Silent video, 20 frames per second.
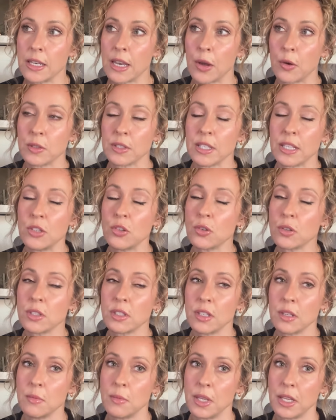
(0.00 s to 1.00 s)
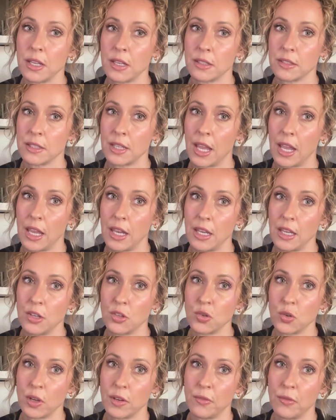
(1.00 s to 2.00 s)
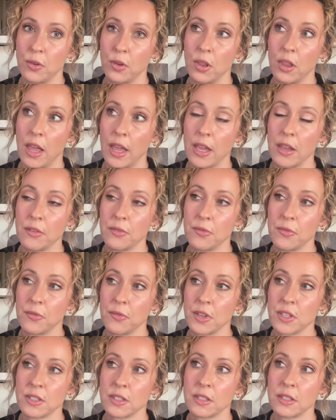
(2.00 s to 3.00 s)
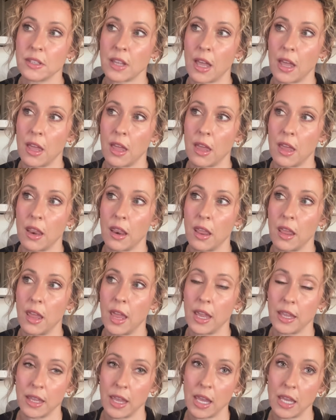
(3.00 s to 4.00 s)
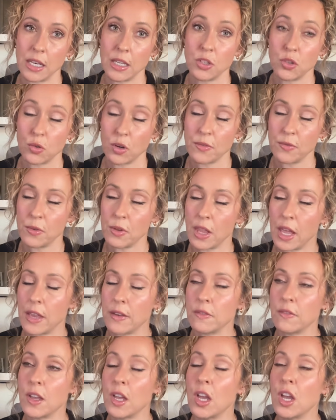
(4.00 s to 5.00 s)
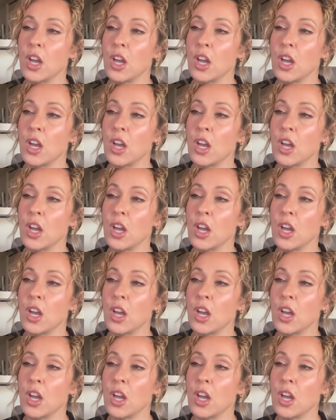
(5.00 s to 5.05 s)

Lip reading: Now it's interesting because Katie at Joyful Life said, at Katie's Joyful Life,